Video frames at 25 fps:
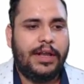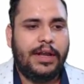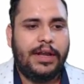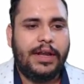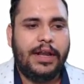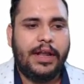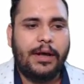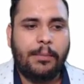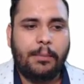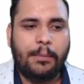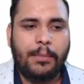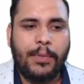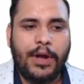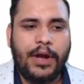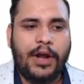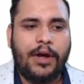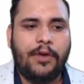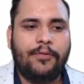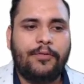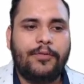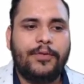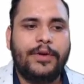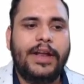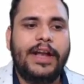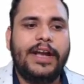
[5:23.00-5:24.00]
Number
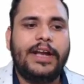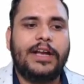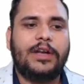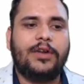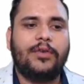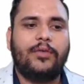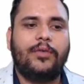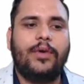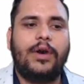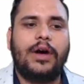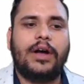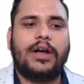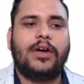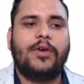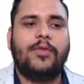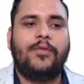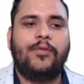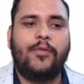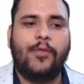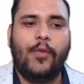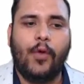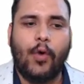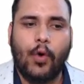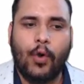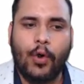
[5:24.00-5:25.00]
of network
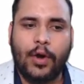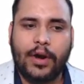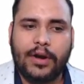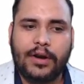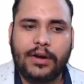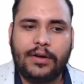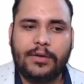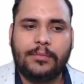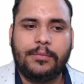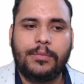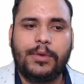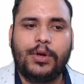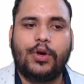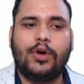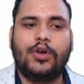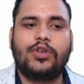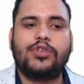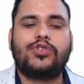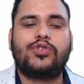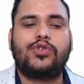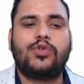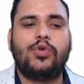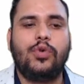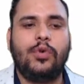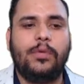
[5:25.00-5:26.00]
4
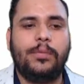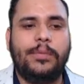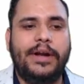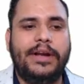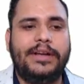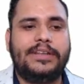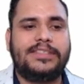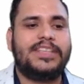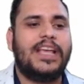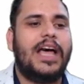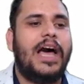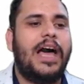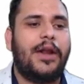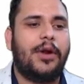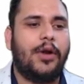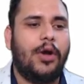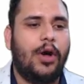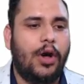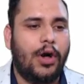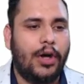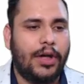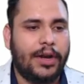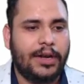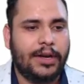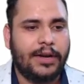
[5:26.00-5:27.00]
because 2 bits are
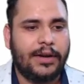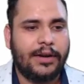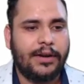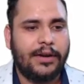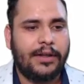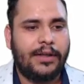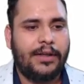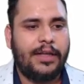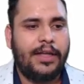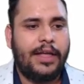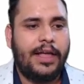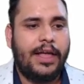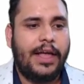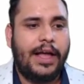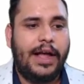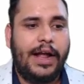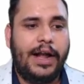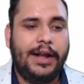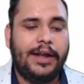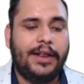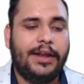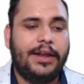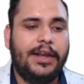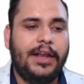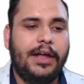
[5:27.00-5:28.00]
on
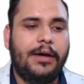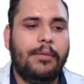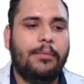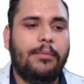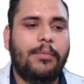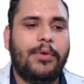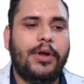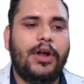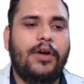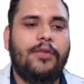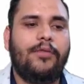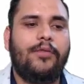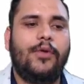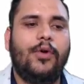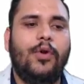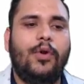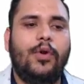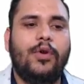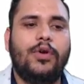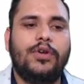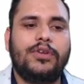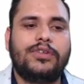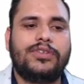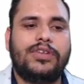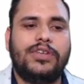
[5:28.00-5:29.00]
and the number of
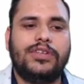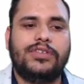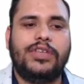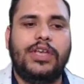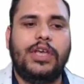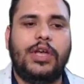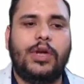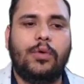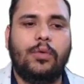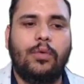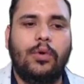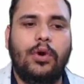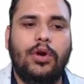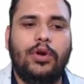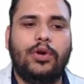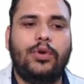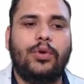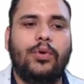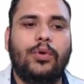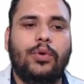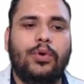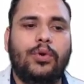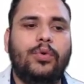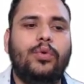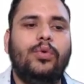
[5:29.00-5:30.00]
host is equal
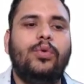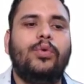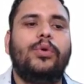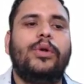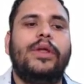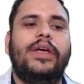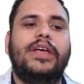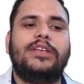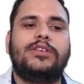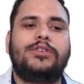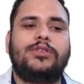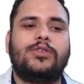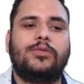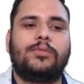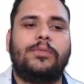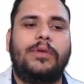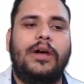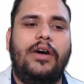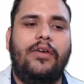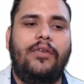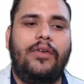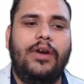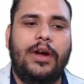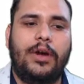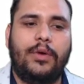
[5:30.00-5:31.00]
to 2 raised to
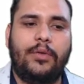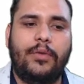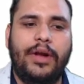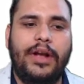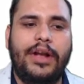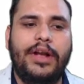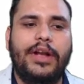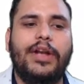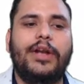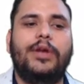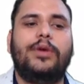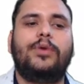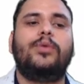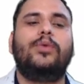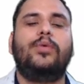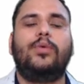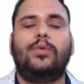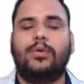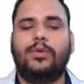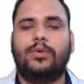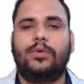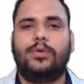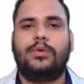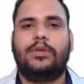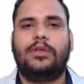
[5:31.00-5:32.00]
power
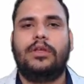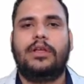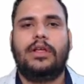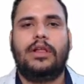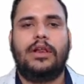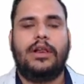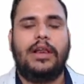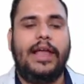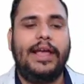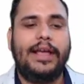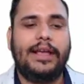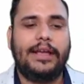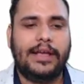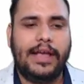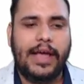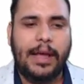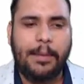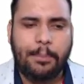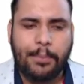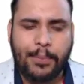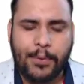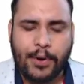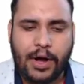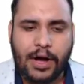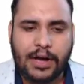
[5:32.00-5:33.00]
22, like
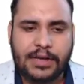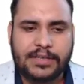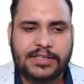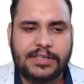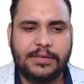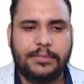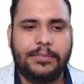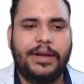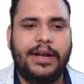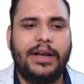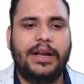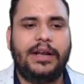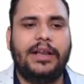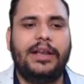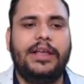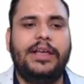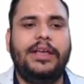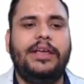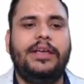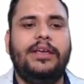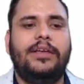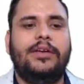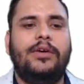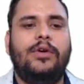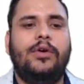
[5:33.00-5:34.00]

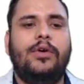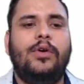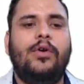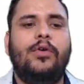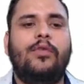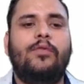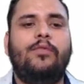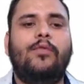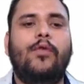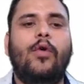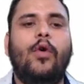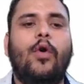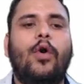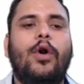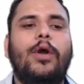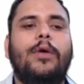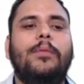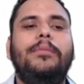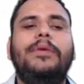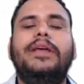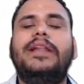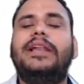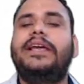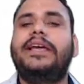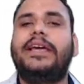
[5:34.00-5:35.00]
approximately 4
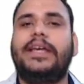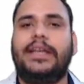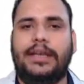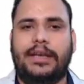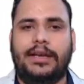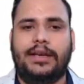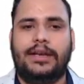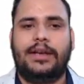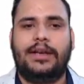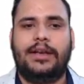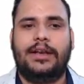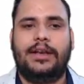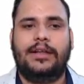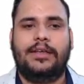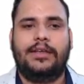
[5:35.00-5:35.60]
million.